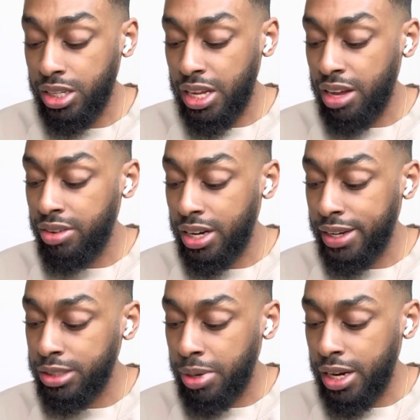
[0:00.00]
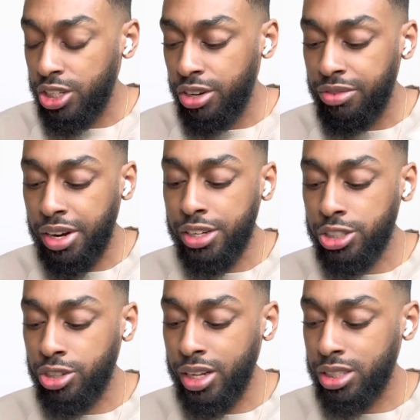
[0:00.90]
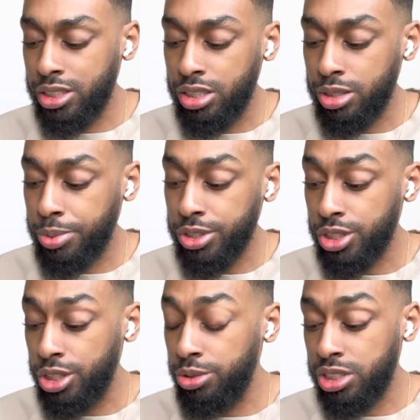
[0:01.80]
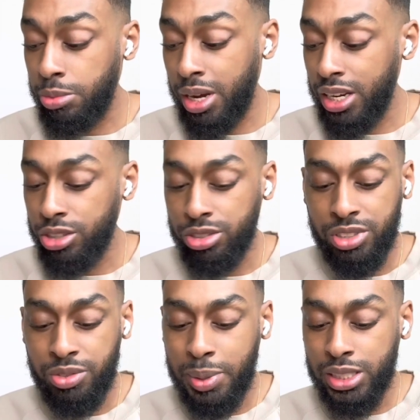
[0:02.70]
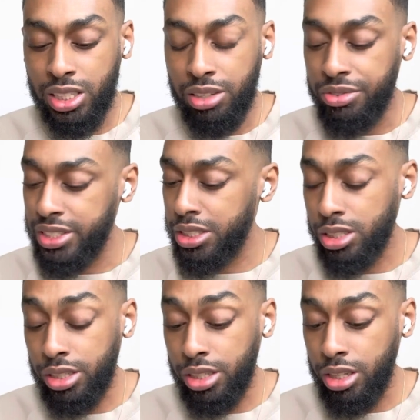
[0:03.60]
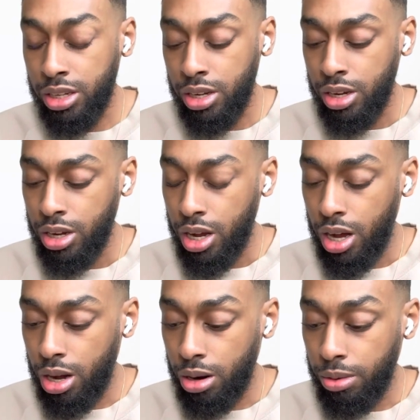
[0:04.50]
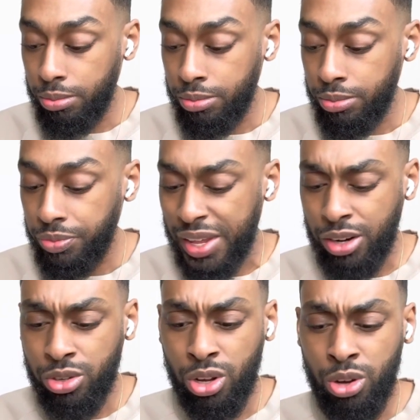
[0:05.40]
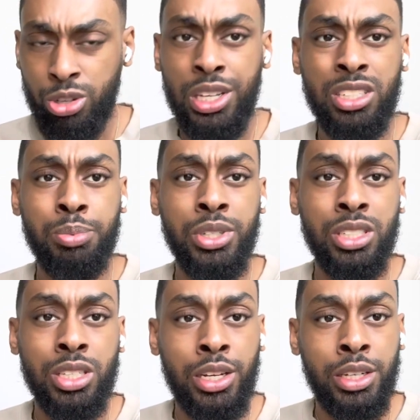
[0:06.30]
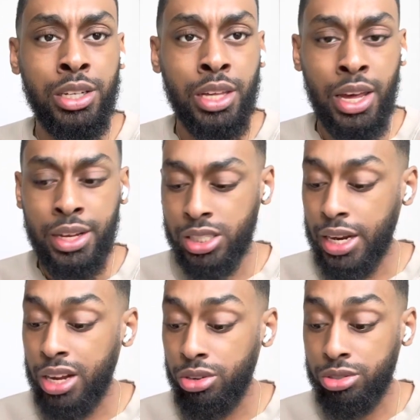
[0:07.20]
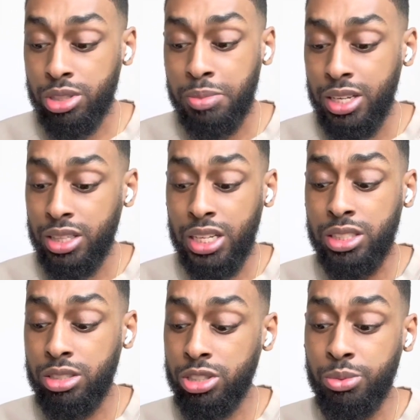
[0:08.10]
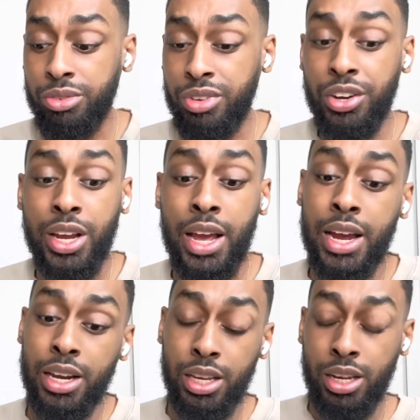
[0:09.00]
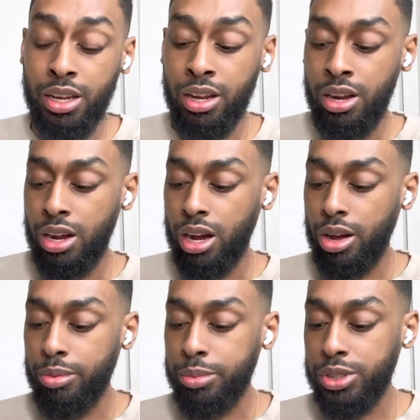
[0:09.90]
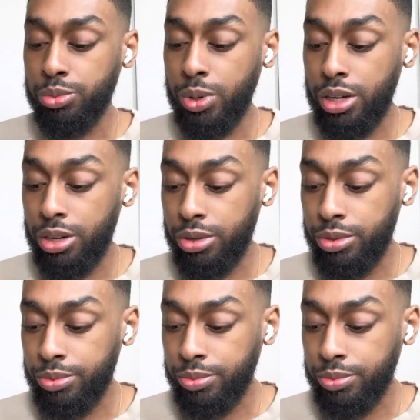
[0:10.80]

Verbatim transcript: They have a nice body. You're very attracted to this person. You or somebody else, especially physically. Um, I don't know. You think this person like a good catch. Like, I don't know. Somebody thinks of someone very highly um, as well.